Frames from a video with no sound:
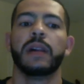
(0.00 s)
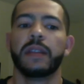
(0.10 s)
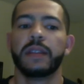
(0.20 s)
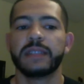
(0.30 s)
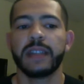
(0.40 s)

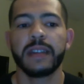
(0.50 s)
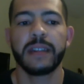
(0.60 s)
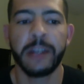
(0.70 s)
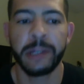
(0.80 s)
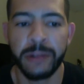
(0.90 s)
The second
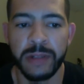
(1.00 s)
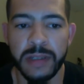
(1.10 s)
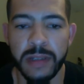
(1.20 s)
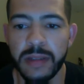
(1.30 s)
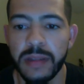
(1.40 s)

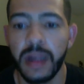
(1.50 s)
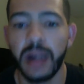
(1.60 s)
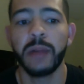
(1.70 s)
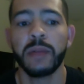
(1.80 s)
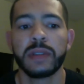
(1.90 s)
characteristic
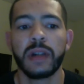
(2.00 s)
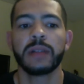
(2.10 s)
I will talk